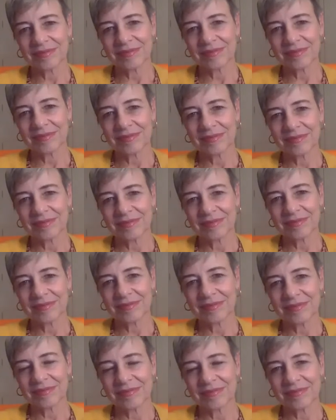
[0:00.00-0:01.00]

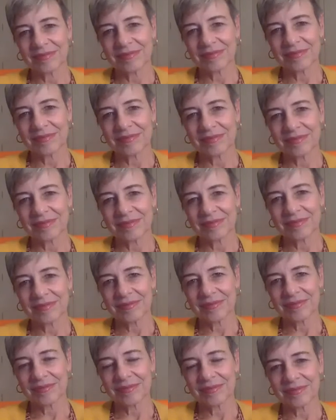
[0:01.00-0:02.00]

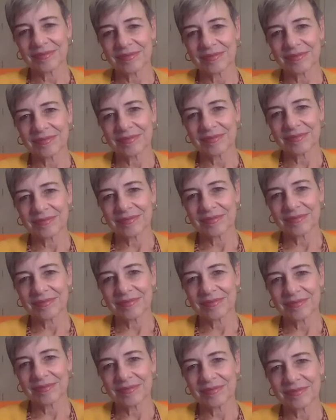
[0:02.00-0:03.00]

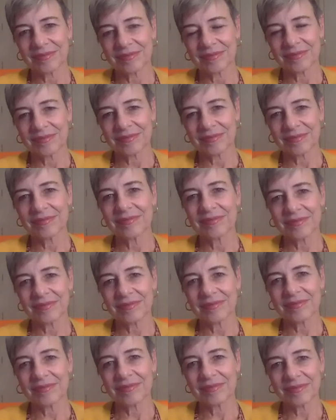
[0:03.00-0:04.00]
The person shown says nothing.